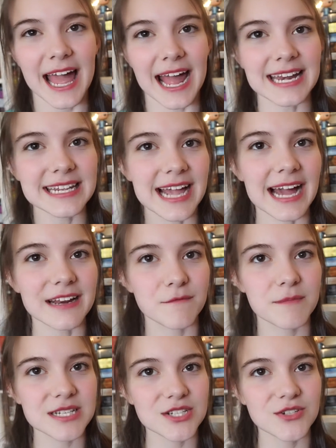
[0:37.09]
any kind of
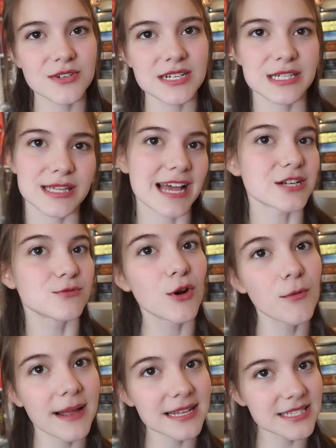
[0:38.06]
mystery /
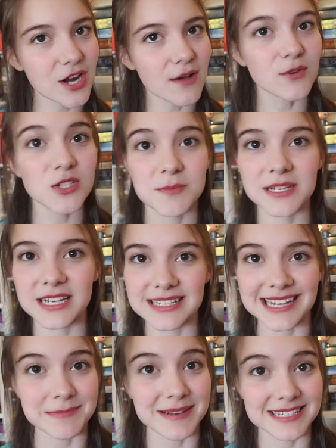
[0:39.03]
romance novels, because
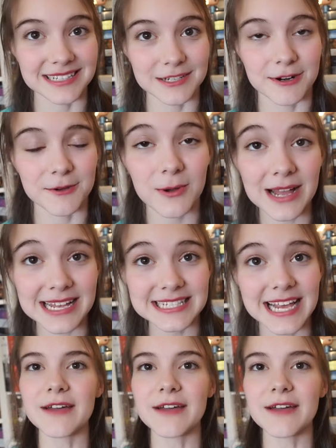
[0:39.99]
that's basically what it was.